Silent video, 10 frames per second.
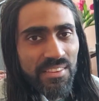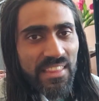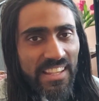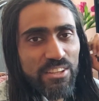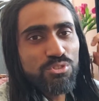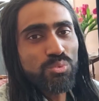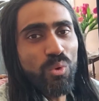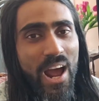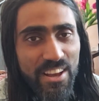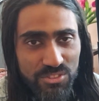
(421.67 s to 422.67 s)
that gives
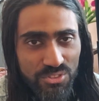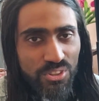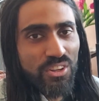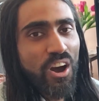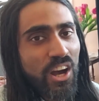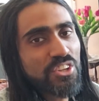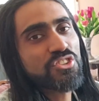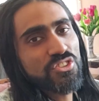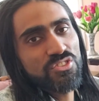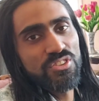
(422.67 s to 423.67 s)
rise to
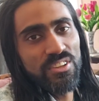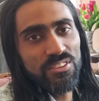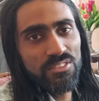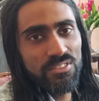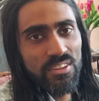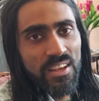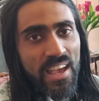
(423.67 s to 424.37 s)
consciousness.